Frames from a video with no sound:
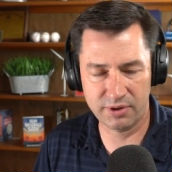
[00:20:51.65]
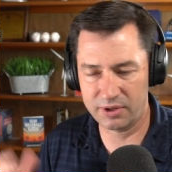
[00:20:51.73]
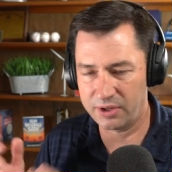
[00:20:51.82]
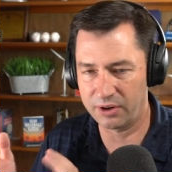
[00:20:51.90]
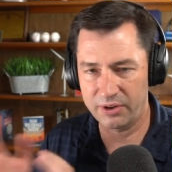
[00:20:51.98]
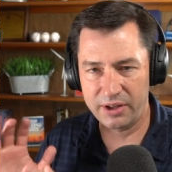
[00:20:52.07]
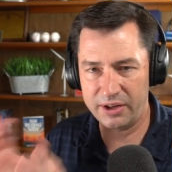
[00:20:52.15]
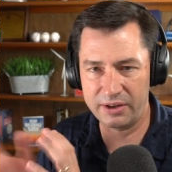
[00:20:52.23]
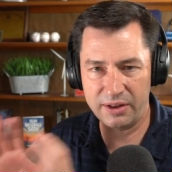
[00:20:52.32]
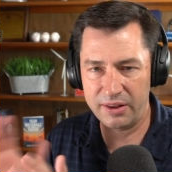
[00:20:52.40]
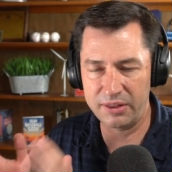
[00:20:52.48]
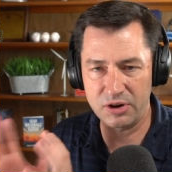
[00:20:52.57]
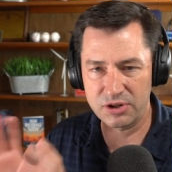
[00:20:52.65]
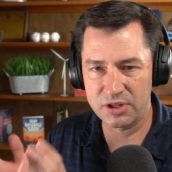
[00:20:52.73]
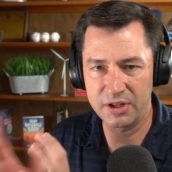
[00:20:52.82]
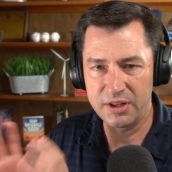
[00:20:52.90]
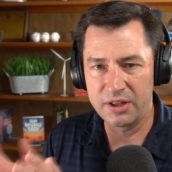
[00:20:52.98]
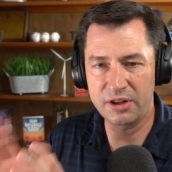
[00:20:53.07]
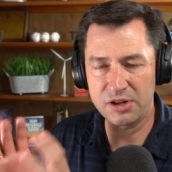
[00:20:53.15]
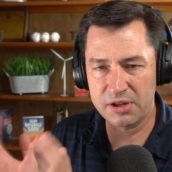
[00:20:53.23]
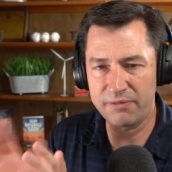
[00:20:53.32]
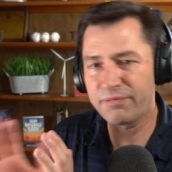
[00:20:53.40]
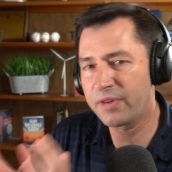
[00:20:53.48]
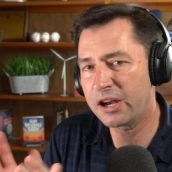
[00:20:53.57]
you know eh, eh, there's there's
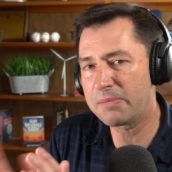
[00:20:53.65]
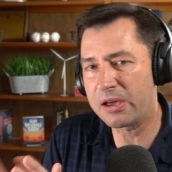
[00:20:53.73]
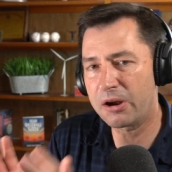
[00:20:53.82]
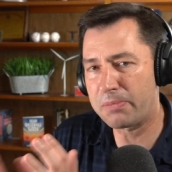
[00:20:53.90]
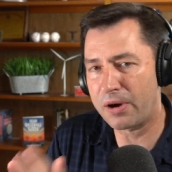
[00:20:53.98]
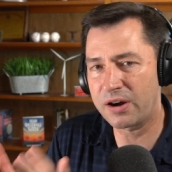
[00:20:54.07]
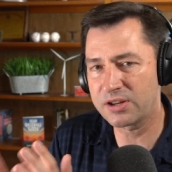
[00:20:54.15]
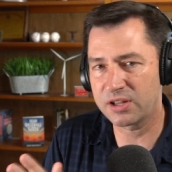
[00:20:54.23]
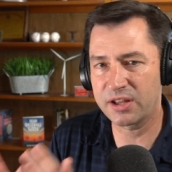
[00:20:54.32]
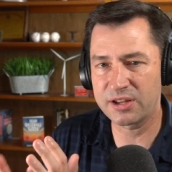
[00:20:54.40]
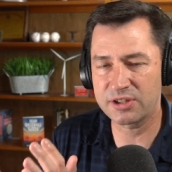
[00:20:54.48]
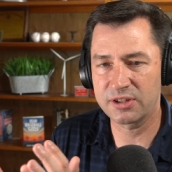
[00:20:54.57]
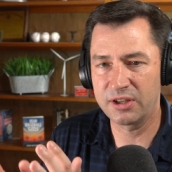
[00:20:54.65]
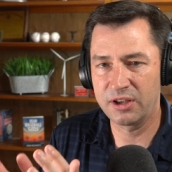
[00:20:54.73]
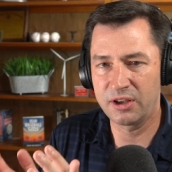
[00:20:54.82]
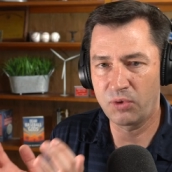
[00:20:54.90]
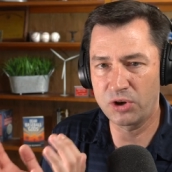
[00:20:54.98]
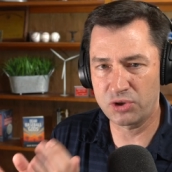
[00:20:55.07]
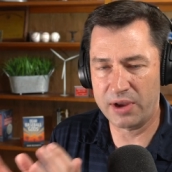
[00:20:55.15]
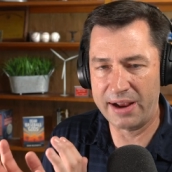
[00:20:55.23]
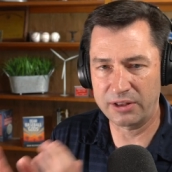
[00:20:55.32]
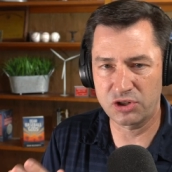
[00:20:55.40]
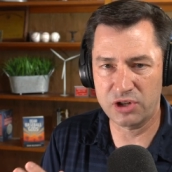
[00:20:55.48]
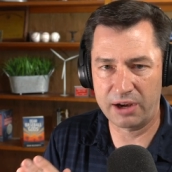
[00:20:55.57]
some fundamental parts of this which we'll
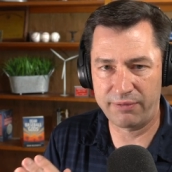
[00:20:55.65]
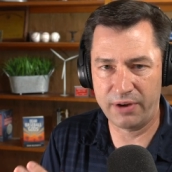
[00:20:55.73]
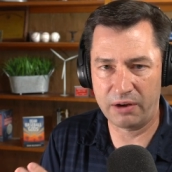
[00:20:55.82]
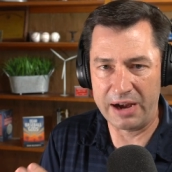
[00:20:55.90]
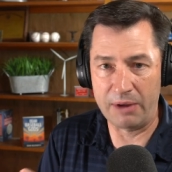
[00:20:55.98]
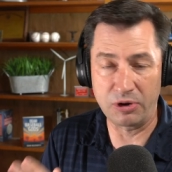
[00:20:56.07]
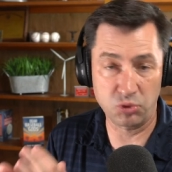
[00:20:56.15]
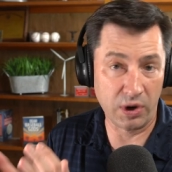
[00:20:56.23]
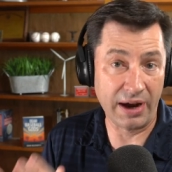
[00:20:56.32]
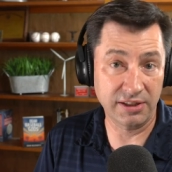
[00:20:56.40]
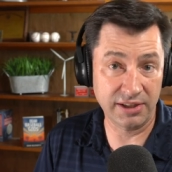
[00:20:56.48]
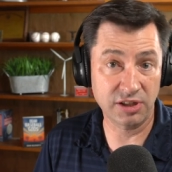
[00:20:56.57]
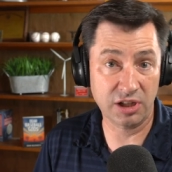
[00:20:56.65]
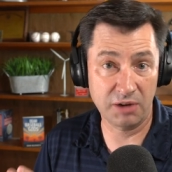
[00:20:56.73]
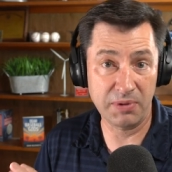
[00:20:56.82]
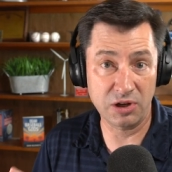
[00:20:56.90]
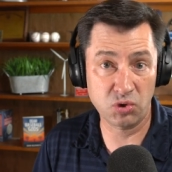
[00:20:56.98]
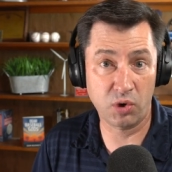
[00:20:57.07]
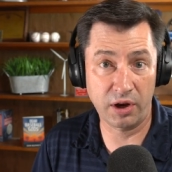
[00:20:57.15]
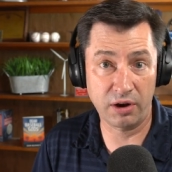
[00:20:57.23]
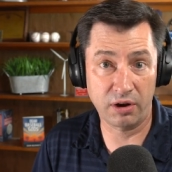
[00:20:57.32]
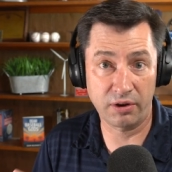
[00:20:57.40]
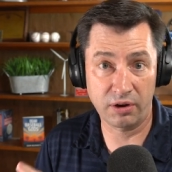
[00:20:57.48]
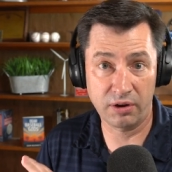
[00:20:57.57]
have to try to figure out which why i say it's going to be a 20
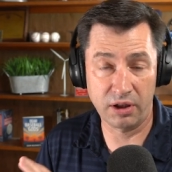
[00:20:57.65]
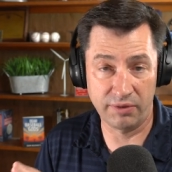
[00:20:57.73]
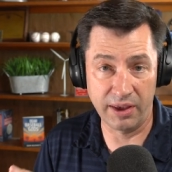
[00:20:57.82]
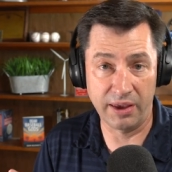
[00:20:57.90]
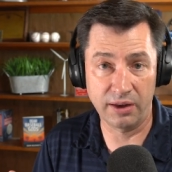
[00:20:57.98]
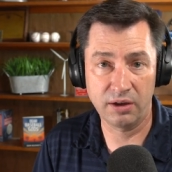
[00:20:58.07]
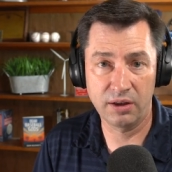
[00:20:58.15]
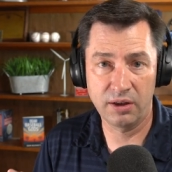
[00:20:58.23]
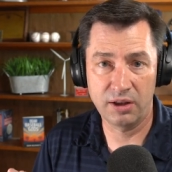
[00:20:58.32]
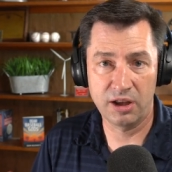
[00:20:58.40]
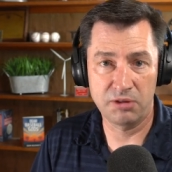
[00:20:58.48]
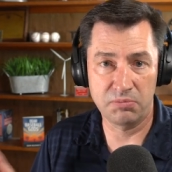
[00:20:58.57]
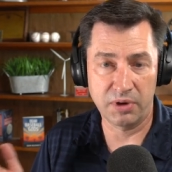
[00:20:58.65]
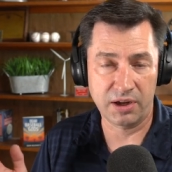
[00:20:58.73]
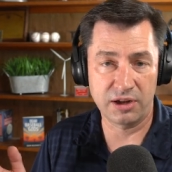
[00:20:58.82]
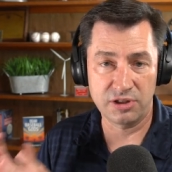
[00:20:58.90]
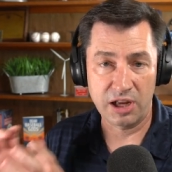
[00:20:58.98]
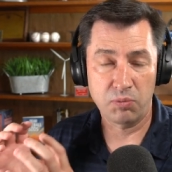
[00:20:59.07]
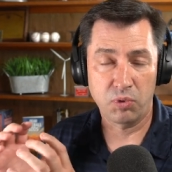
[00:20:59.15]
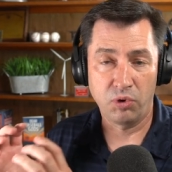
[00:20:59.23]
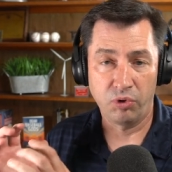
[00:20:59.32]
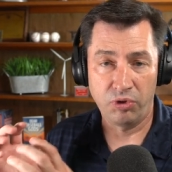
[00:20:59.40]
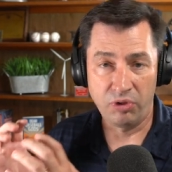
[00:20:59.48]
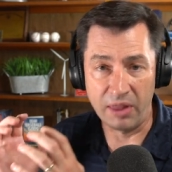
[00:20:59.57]
year event because they
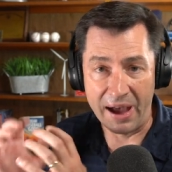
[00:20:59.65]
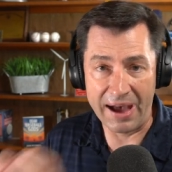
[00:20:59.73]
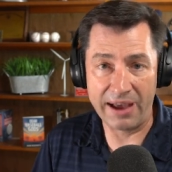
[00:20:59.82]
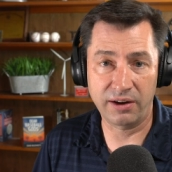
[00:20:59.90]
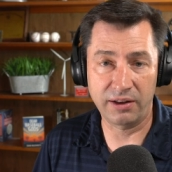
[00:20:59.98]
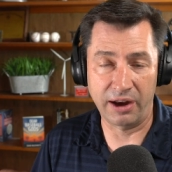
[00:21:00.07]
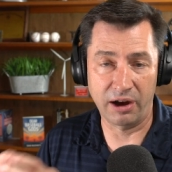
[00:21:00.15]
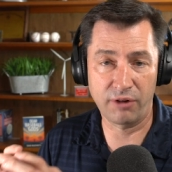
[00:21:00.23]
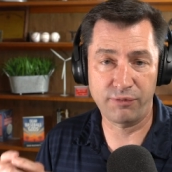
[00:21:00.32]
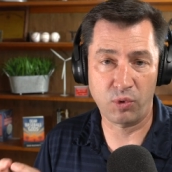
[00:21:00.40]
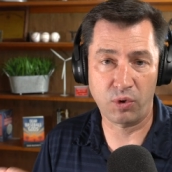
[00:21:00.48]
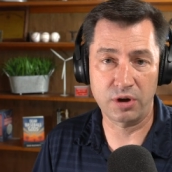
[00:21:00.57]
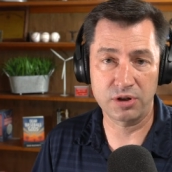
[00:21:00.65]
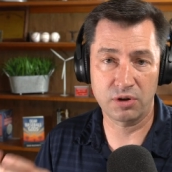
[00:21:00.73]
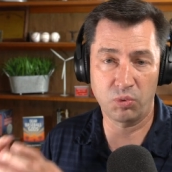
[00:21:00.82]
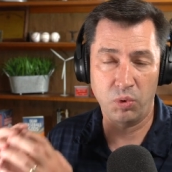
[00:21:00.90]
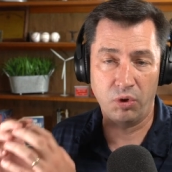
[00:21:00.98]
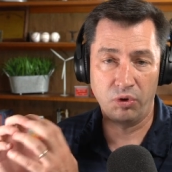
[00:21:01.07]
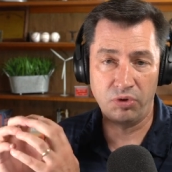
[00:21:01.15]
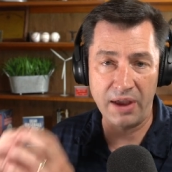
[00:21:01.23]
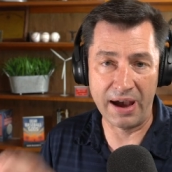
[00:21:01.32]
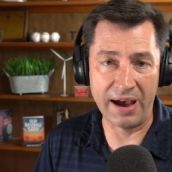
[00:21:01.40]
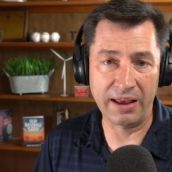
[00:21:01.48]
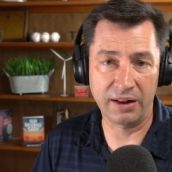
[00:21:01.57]
will not the air force will
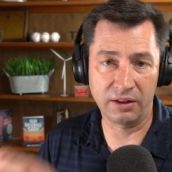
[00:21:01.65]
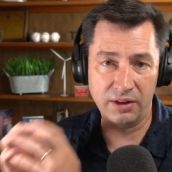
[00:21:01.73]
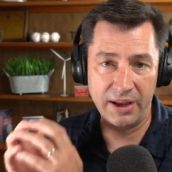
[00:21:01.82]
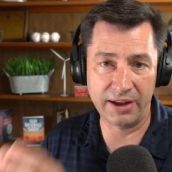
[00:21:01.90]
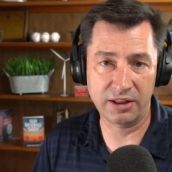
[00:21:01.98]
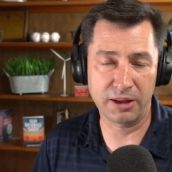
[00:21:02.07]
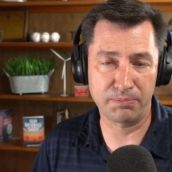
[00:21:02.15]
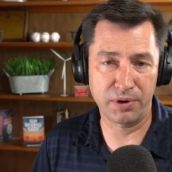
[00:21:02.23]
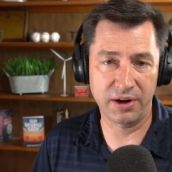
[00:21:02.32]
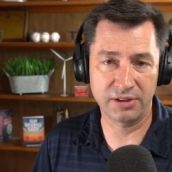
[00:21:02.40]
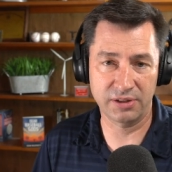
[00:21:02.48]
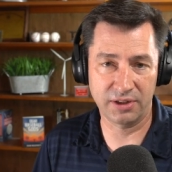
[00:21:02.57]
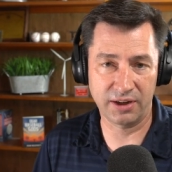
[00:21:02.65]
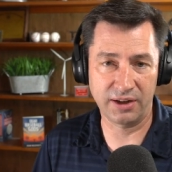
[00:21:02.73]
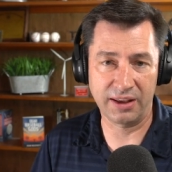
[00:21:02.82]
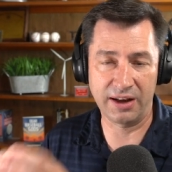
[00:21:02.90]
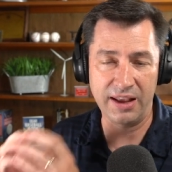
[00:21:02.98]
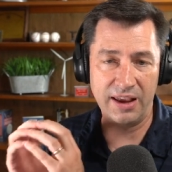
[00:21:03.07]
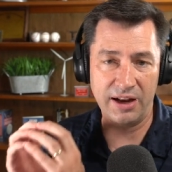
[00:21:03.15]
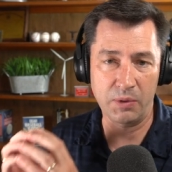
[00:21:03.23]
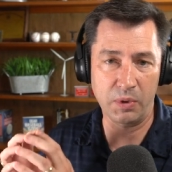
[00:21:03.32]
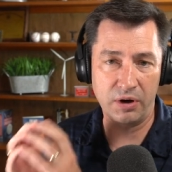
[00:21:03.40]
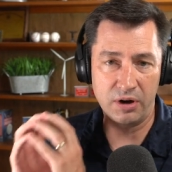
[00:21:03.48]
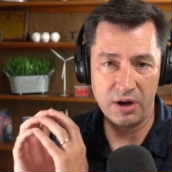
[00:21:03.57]
not let the president get
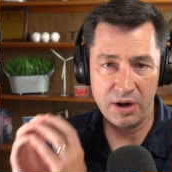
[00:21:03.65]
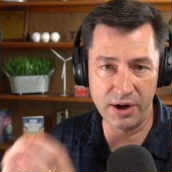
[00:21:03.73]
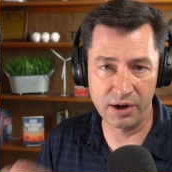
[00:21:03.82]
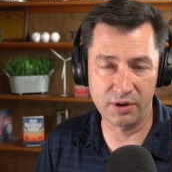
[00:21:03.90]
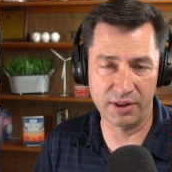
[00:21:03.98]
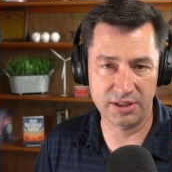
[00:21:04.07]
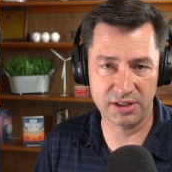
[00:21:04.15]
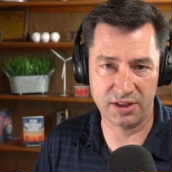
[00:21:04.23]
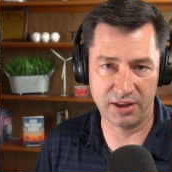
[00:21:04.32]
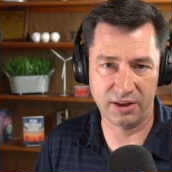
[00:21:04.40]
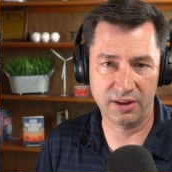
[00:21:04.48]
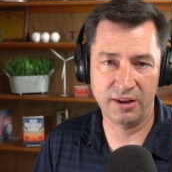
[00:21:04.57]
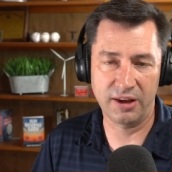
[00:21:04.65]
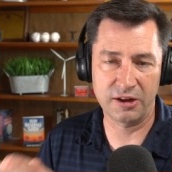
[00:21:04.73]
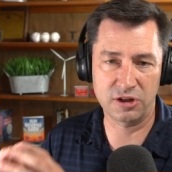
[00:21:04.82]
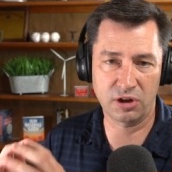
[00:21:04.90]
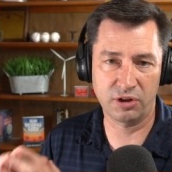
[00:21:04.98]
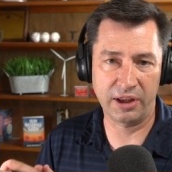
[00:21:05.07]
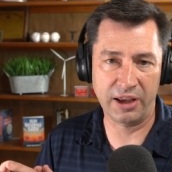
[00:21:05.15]
anywhere near this thing until